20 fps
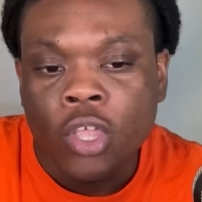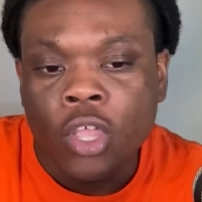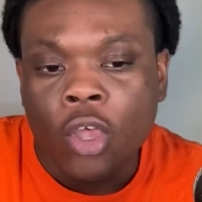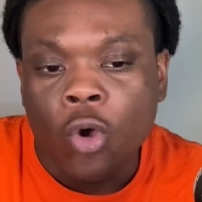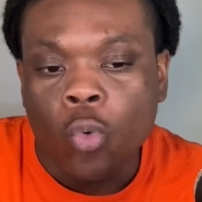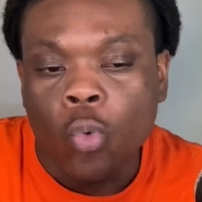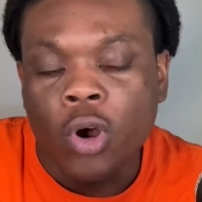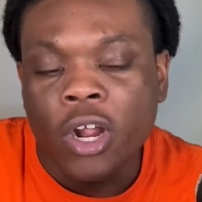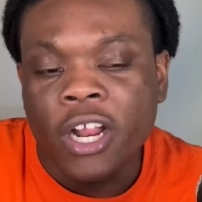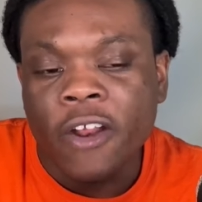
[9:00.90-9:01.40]

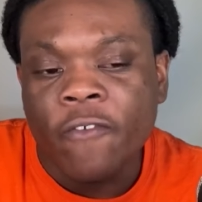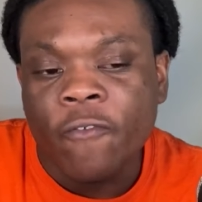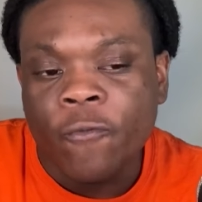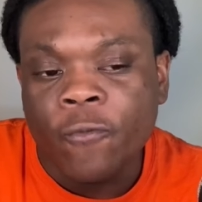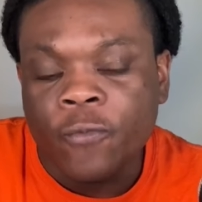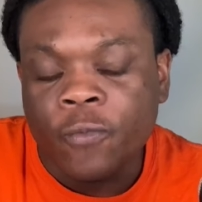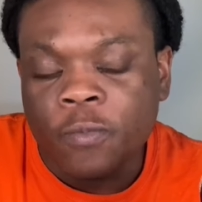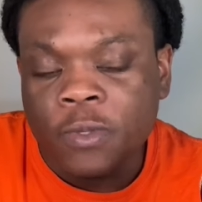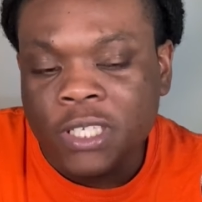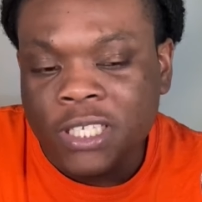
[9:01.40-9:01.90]
where it
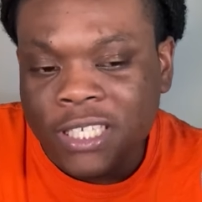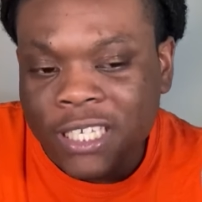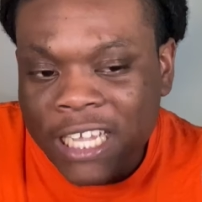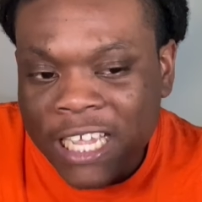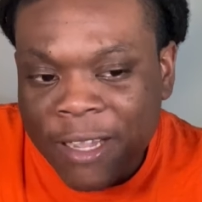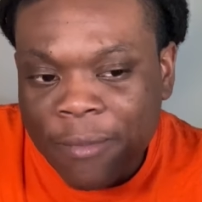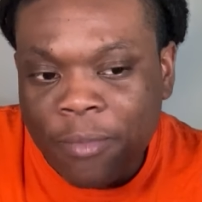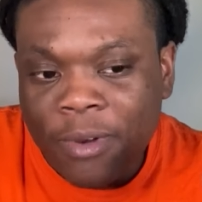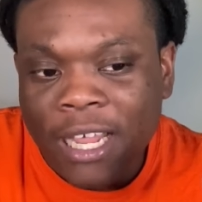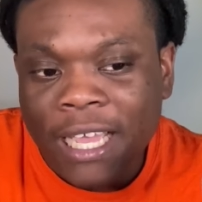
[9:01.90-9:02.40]

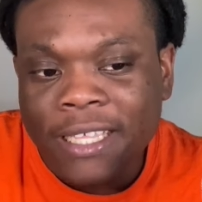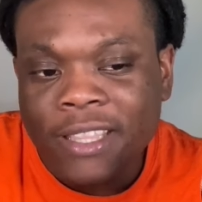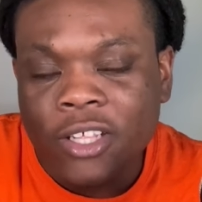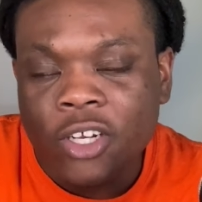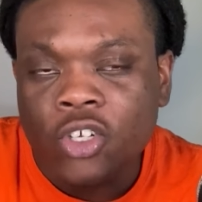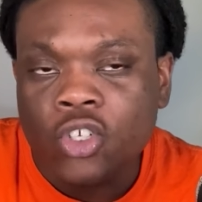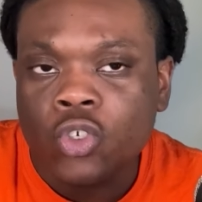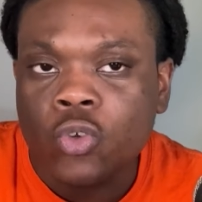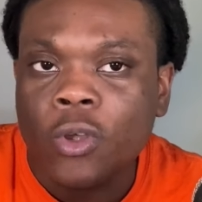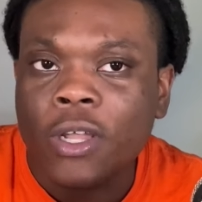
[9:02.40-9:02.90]
seemed like the
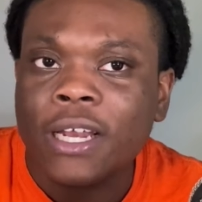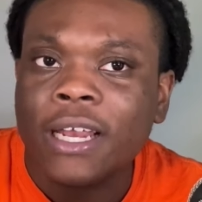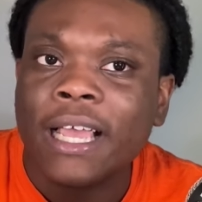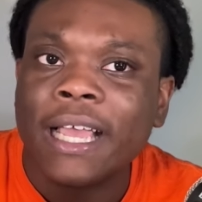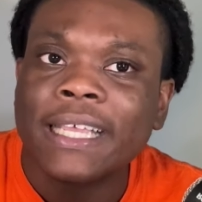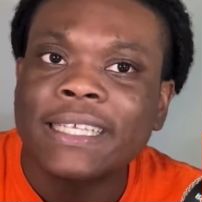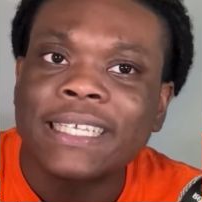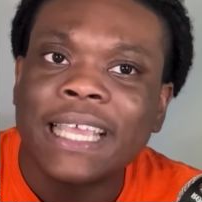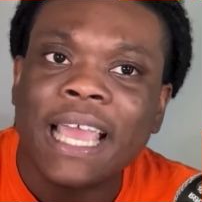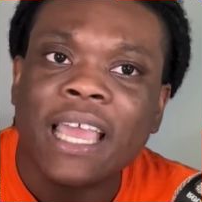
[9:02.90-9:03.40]
Detroit
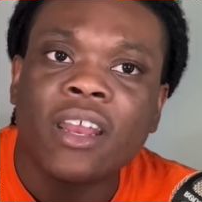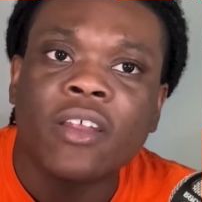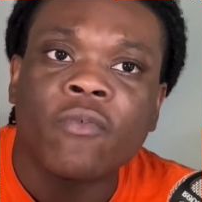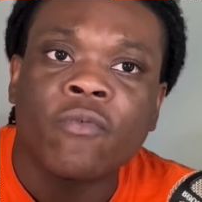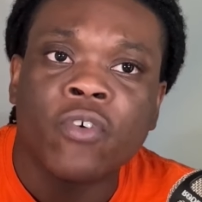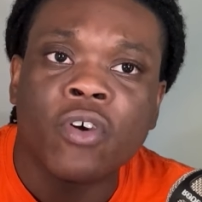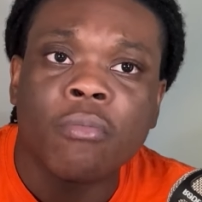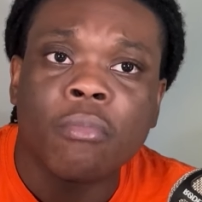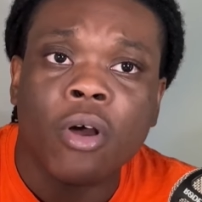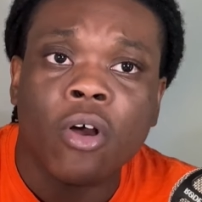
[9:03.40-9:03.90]
Lions had a
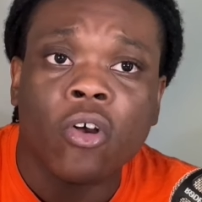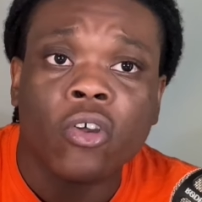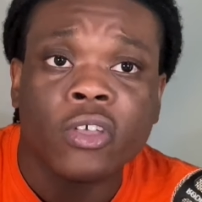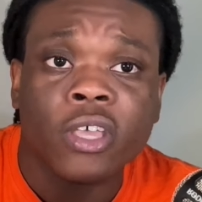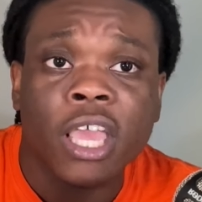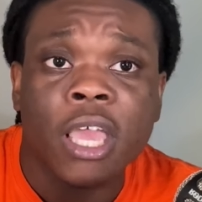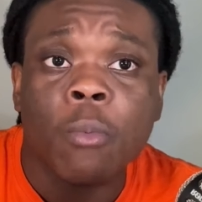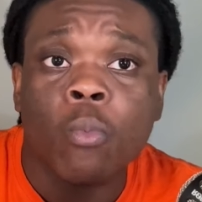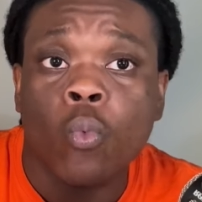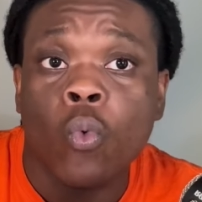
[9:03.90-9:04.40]
football
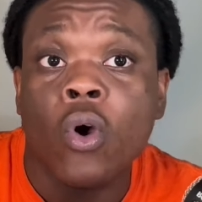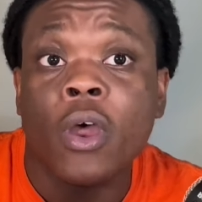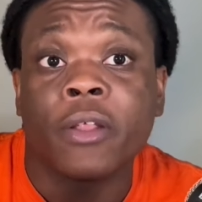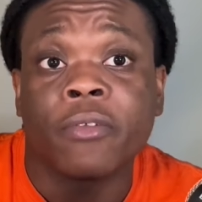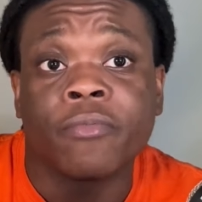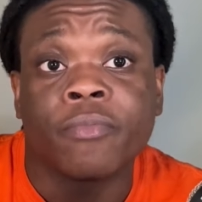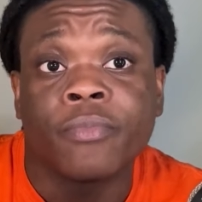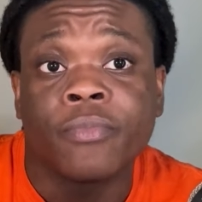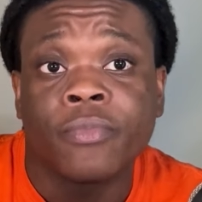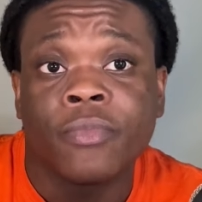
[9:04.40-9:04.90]
game
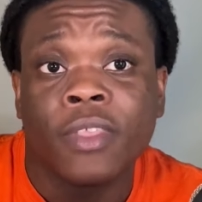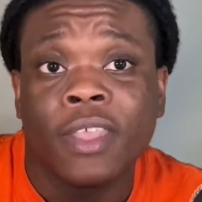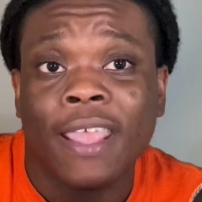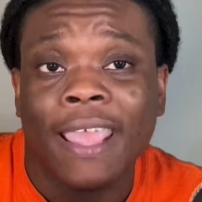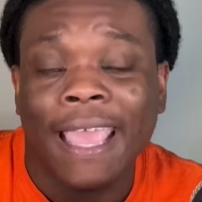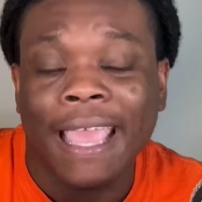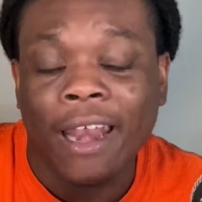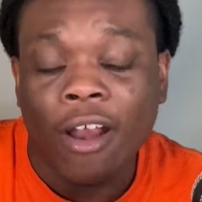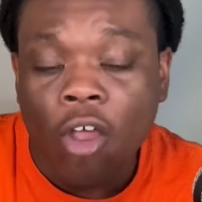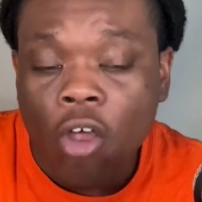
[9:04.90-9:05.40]
won,
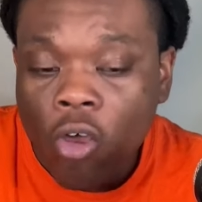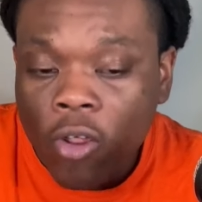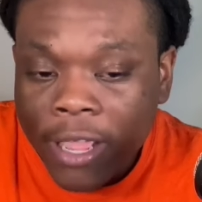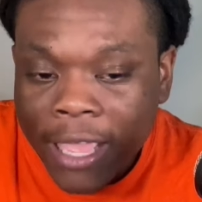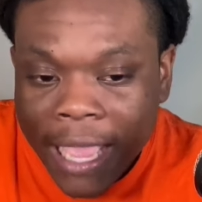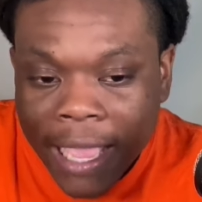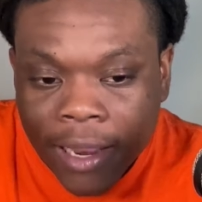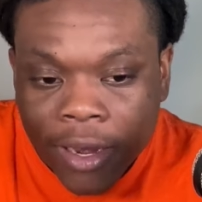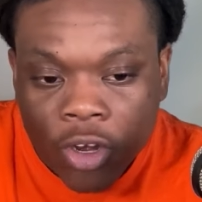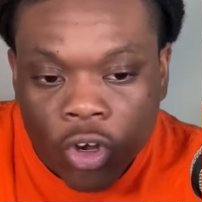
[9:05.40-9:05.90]
and all they
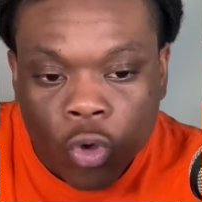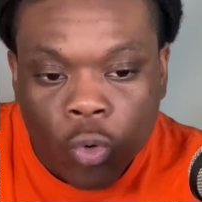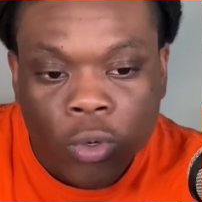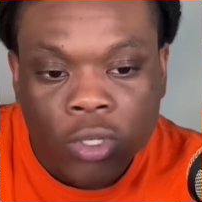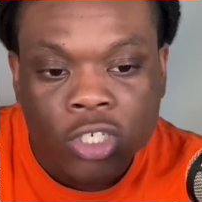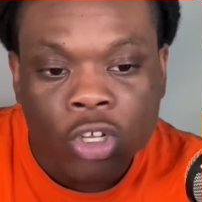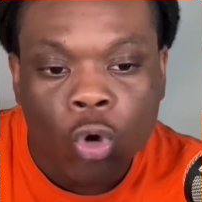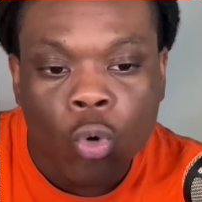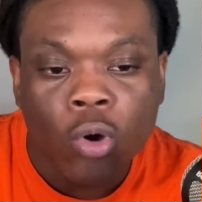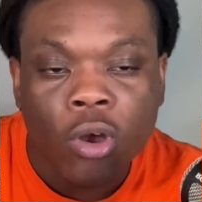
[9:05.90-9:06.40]
had to do
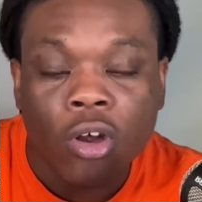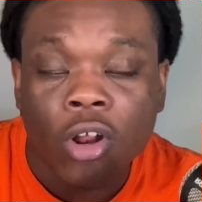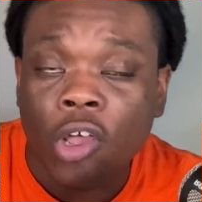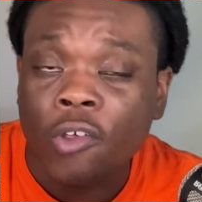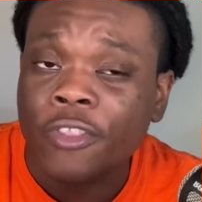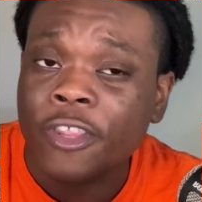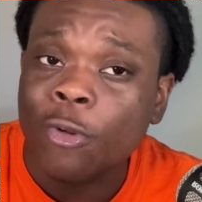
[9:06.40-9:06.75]
was hold it off.